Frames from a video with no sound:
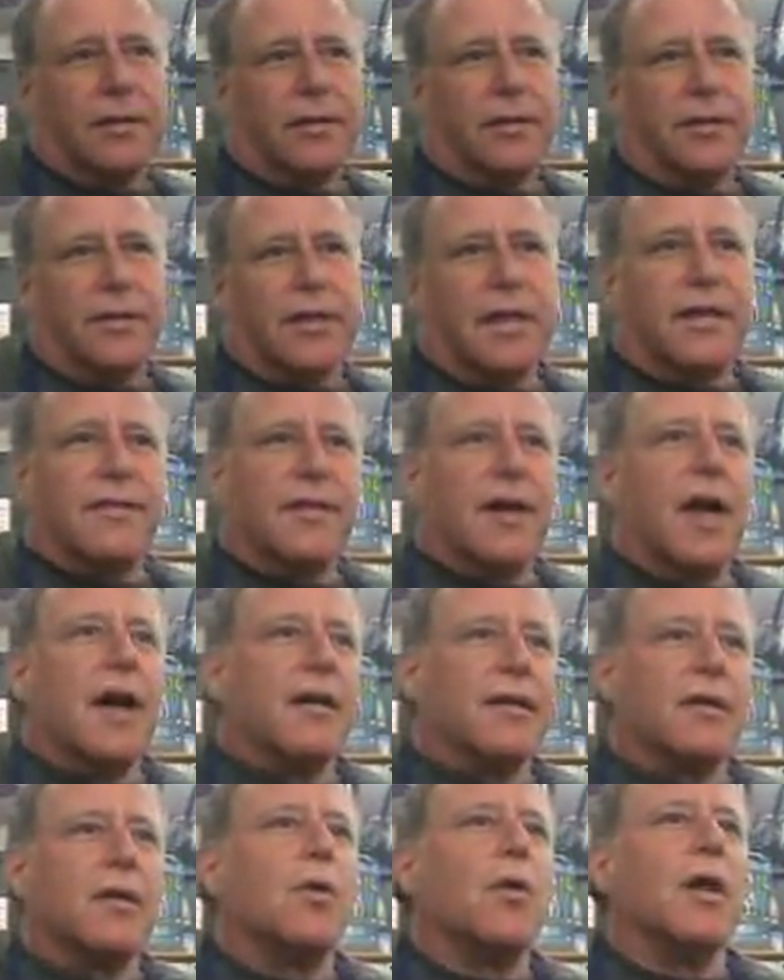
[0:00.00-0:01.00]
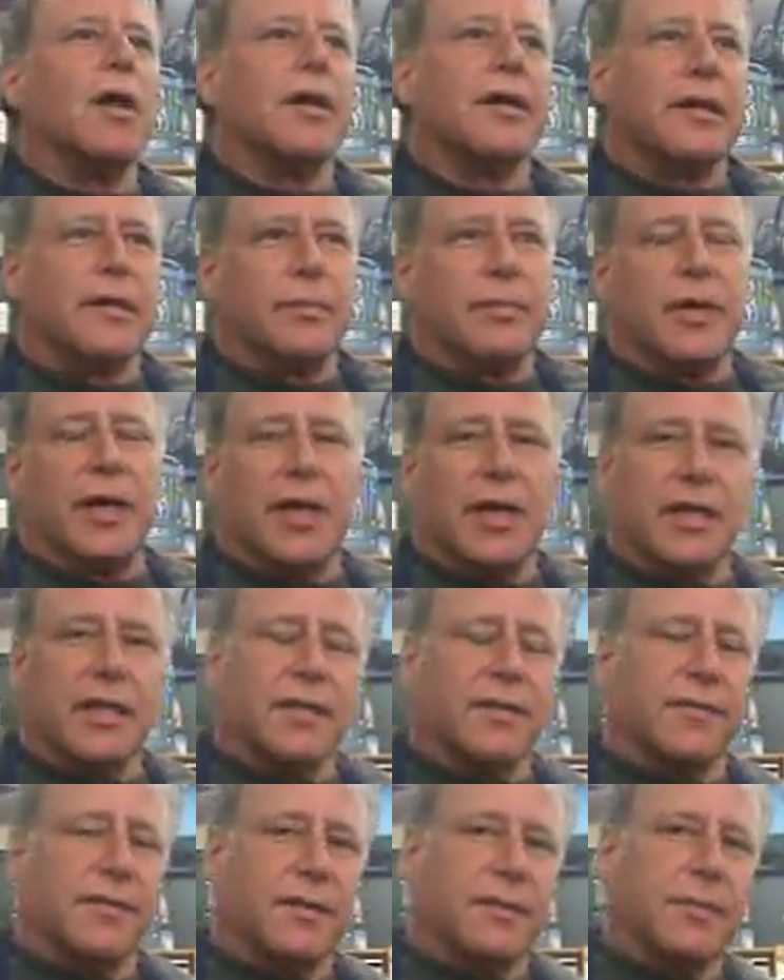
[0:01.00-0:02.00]
you're going to have a higher quality product
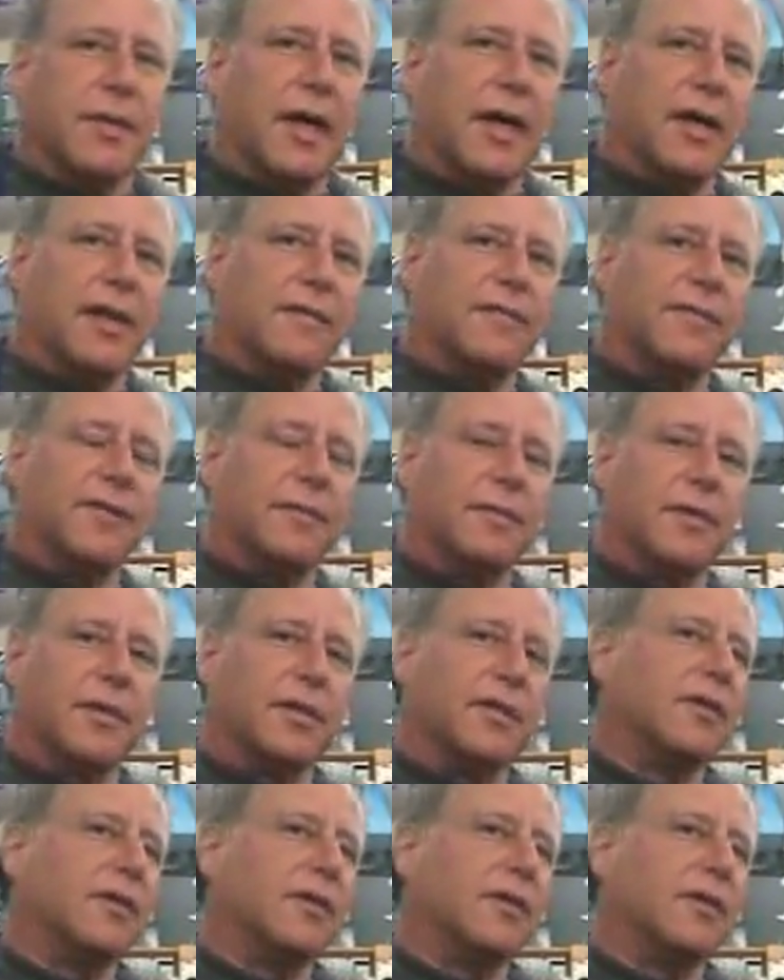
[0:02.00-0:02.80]
if you buy it from